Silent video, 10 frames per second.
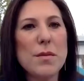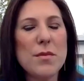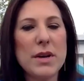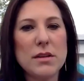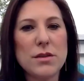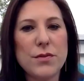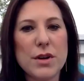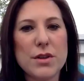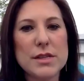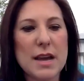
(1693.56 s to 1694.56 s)
me a minute to
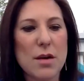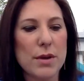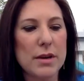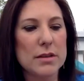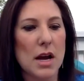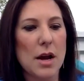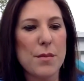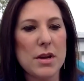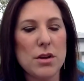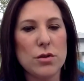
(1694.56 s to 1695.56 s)
figure this out because i'm
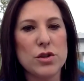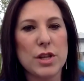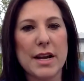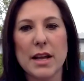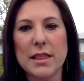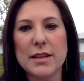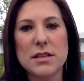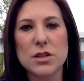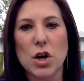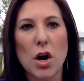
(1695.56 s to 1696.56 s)
a huge like i listen to